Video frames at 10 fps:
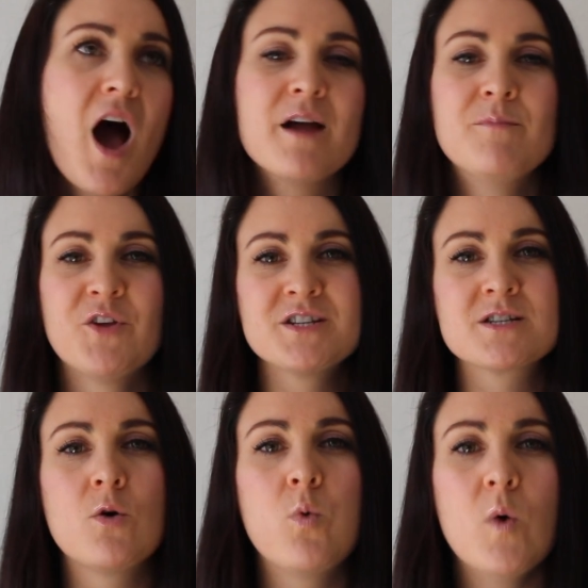I am not
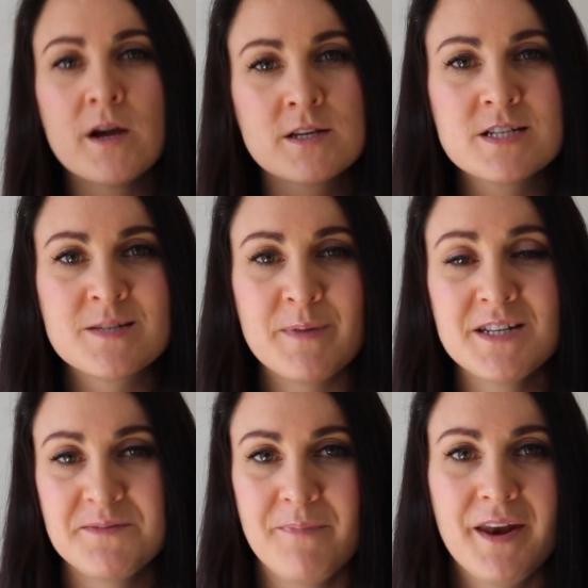as quick to
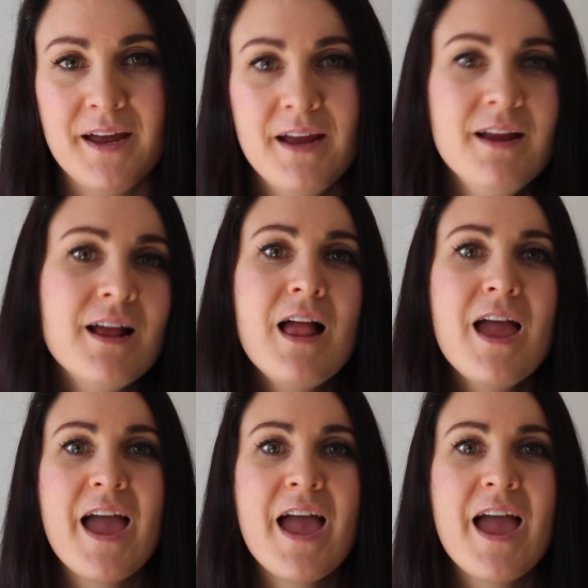spend money,